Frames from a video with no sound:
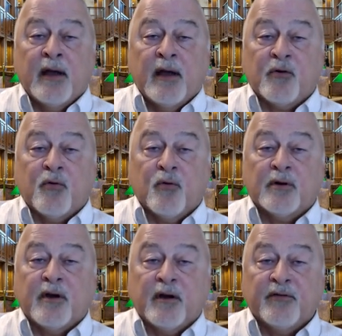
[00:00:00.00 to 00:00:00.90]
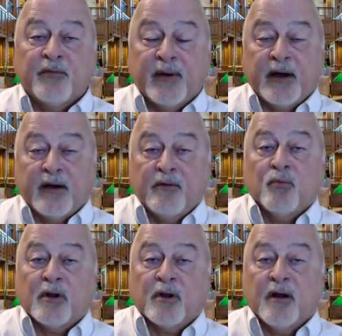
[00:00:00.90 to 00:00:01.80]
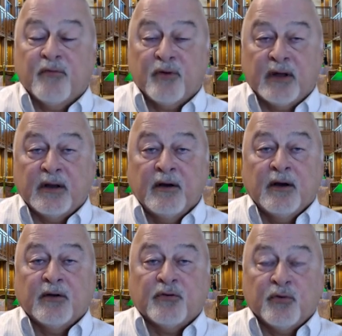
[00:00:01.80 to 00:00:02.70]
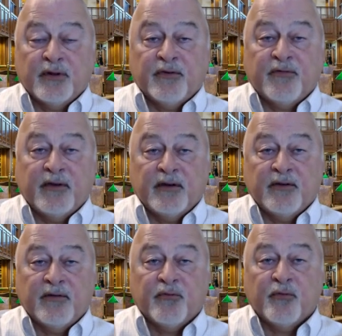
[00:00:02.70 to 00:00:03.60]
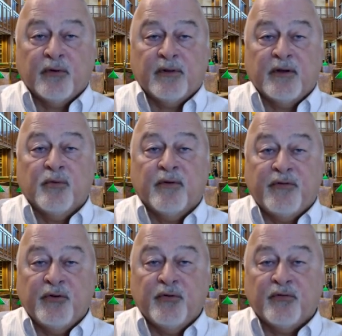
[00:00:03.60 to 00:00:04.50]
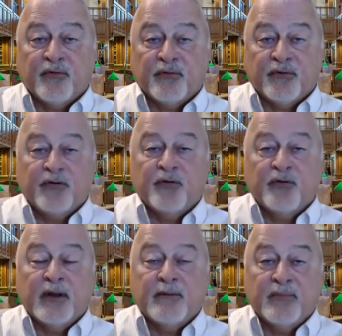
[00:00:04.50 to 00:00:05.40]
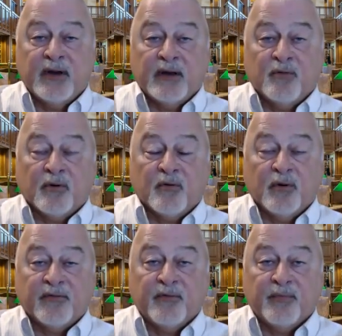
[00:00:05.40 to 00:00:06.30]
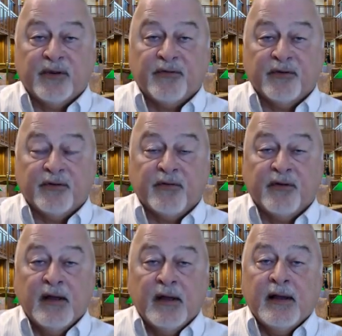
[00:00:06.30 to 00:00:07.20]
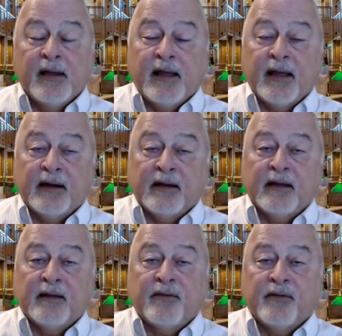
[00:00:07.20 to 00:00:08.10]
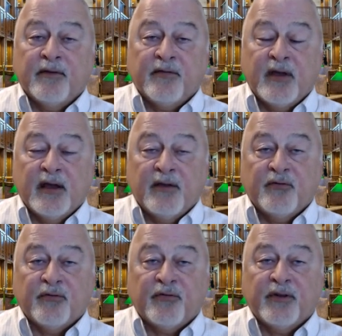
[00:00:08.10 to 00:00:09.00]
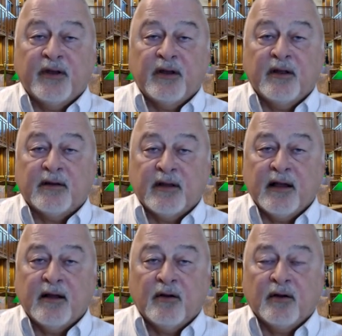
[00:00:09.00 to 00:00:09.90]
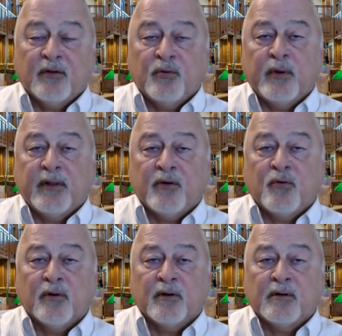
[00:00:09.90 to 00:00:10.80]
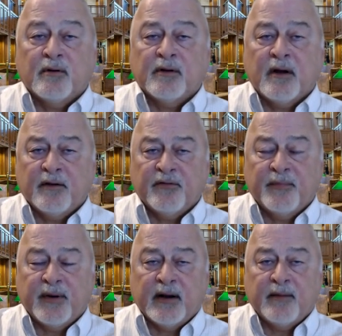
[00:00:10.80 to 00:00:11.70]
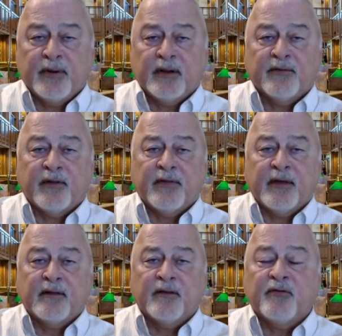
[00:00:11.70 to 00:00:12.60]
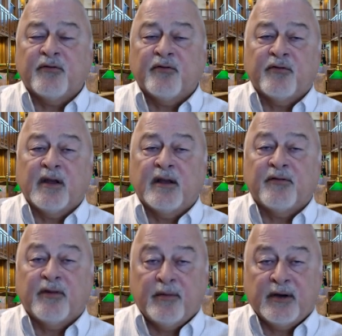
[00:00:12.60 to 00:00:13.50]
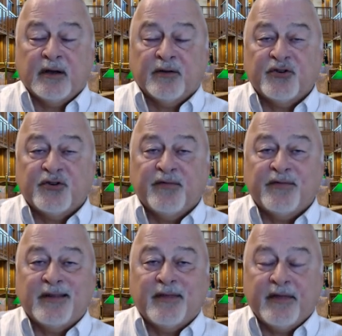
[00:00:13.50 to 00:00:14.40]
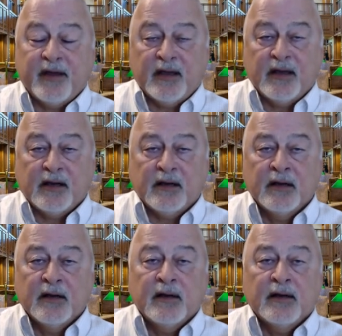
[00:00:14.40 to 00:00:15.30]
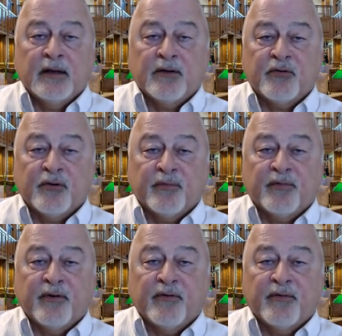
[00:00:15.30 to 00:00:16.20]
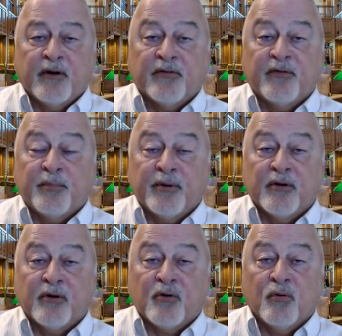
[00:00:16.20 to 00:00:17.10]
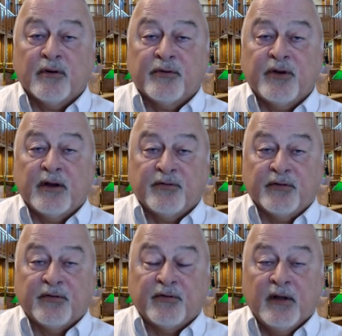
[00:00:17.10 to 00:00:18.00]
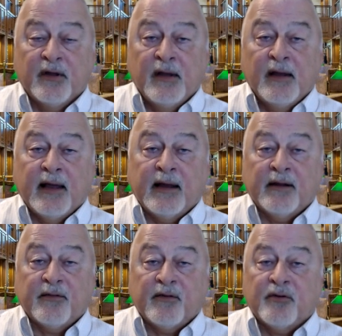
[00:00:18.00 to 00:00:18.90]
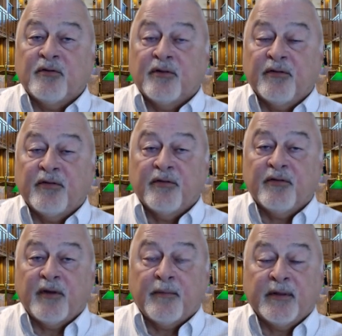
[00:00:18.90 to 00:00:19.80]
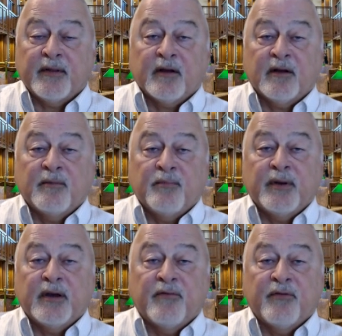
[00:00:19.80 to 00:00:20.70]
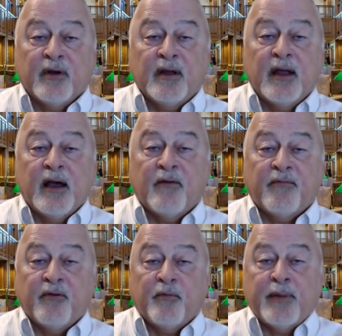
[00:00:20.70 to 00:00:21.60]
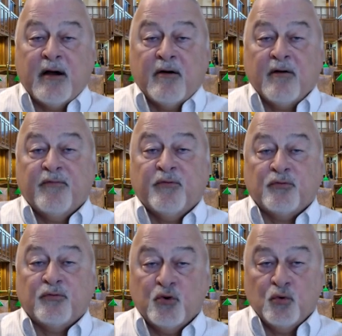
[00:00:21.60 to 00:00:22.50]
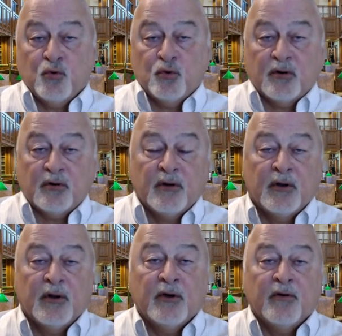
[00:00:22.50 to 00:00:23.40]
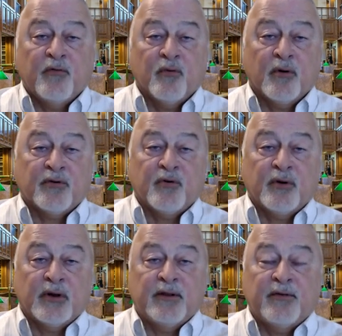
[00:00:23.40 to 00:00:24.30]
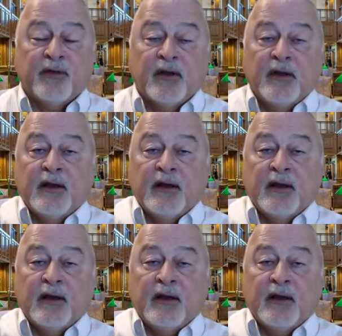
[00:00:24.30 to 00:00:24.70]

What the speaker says: and the court talks about recovering attorney's fees for the refusal to admit requests for admissions. And in this case, you'll see, take a look at the way the court talks about it, because I think this is exhibiting a shift in thinking in terms of our Superior Court judges. And this is something that can be a very helpful, powerful tool for attorneys